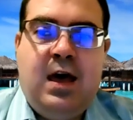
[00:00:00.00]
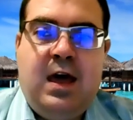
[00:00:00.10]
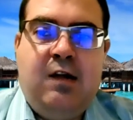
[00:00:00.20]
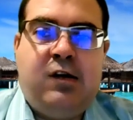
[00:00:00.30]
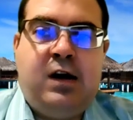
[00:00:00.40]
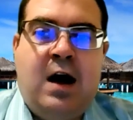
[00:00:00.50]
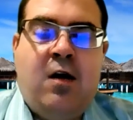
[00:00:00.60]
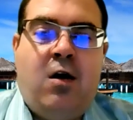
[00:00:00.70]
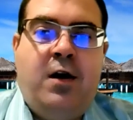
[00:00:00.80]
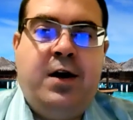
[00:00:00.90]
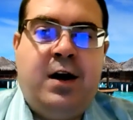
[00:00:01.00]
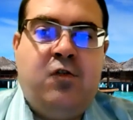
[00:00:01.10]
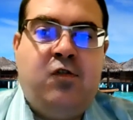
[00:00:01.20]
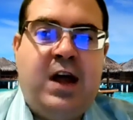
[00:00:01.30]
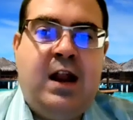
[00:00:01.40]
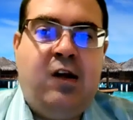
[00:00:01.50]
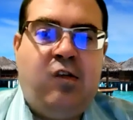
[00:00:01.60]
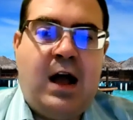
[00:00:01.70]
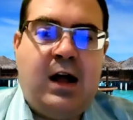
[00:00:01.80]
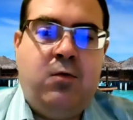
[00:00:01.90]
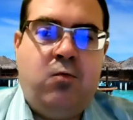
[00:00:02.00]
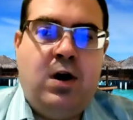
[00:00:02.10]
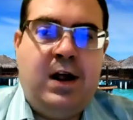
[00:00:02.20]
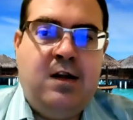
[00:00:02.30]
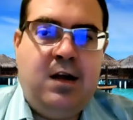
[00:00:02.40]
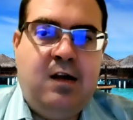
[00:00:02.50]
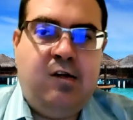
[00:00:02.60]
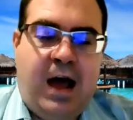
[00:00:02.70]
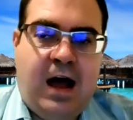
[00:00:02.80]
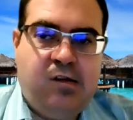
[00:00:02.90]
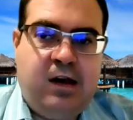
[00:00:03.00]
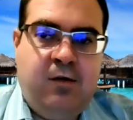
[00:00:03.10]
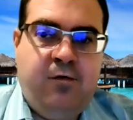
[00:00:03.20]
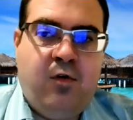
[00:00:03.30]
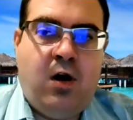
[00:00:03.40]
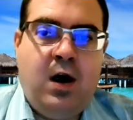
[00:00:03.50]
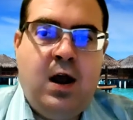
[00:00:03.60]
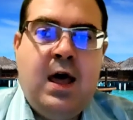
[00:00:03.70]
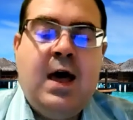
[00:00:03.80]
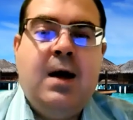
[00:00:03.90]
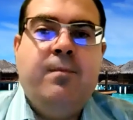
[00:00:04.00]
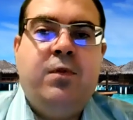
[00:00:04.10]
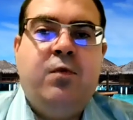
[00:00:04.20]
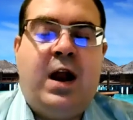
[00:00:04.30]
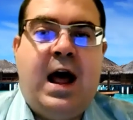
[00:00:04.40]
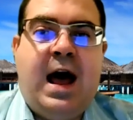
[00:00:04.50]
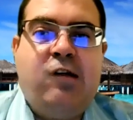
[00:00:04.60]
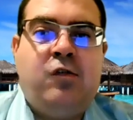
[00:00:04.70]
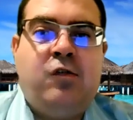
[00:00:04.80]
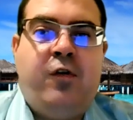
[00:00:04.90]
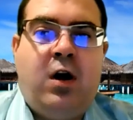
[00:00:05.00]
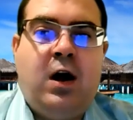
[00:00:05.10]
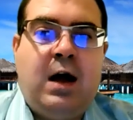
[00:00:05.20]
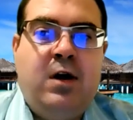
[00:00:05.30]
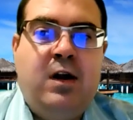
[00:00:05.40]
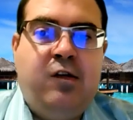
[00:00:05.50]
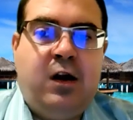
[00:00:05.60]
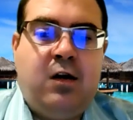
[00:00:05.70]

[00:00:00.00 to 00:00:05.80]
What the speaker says: it's kind of hard to understand exactly what it's asking for. When it asks for what is it, a